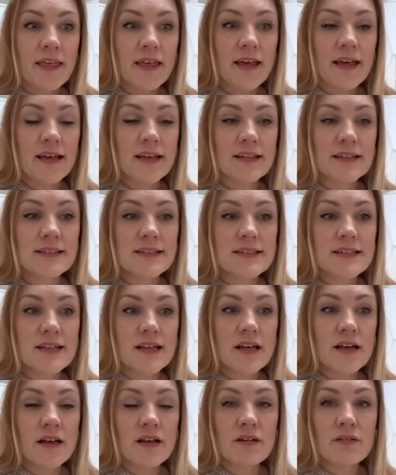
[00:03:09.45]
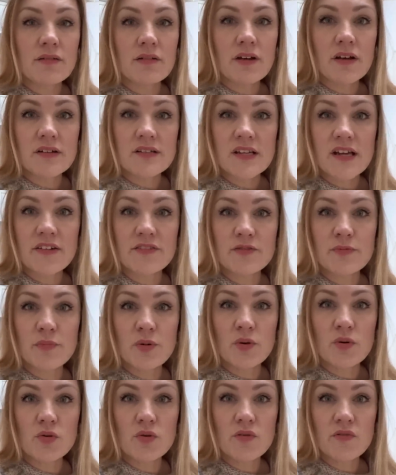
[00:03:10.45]
and going to have to
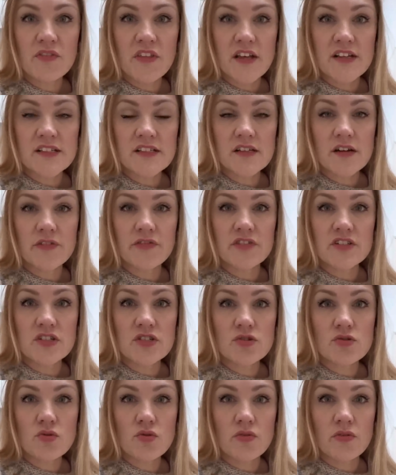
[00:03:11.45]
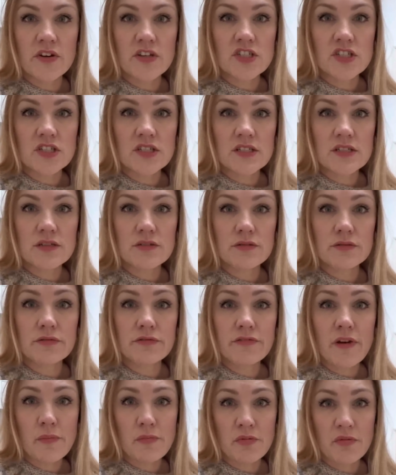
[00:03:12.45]
put all of their stuff in storage until
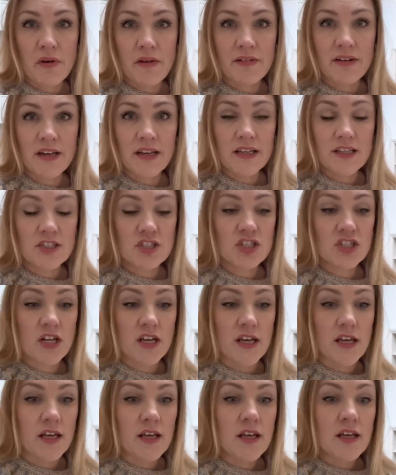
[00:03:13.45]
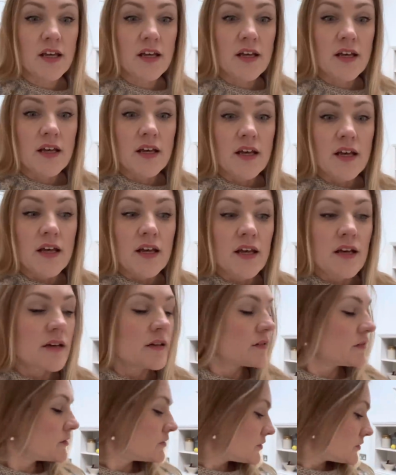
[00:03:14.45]
February next year.
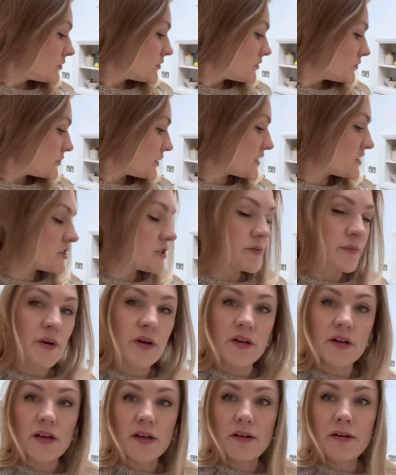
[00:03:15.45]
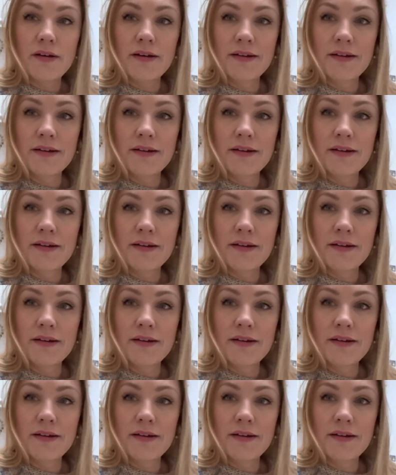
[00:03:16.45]
Bless you, Margot.